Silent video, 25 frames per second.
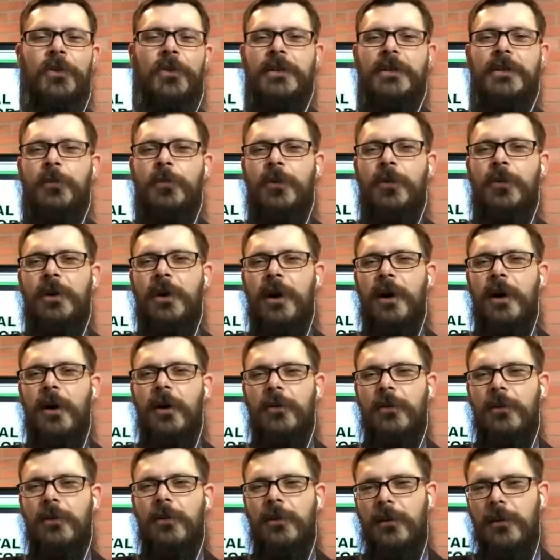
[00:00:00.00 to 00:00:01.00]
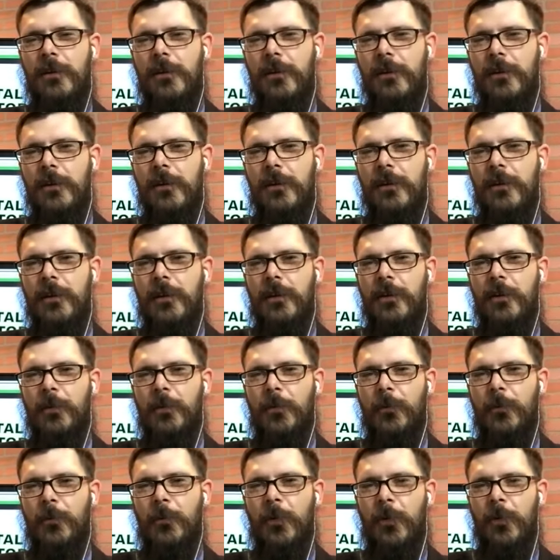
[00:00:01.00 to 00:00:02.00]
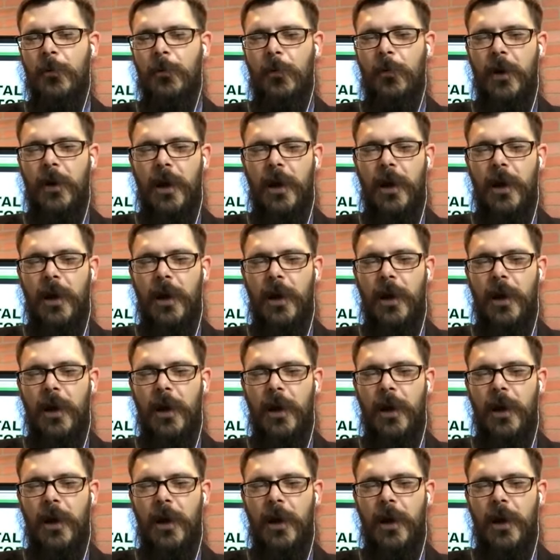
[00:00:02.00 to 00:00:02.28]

to point out, when